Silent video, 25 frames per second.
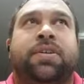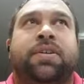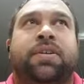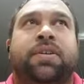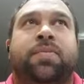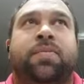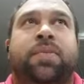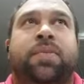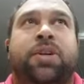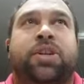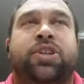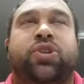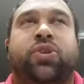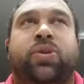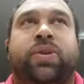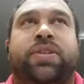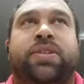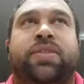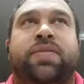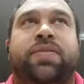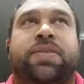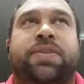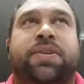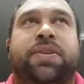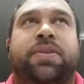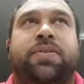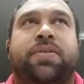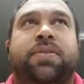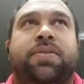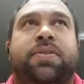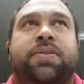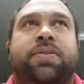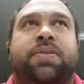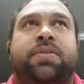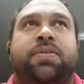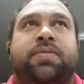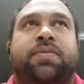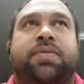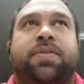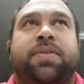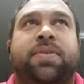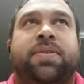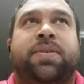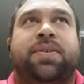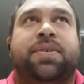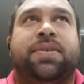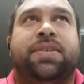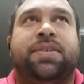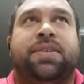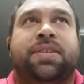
my choice of songs for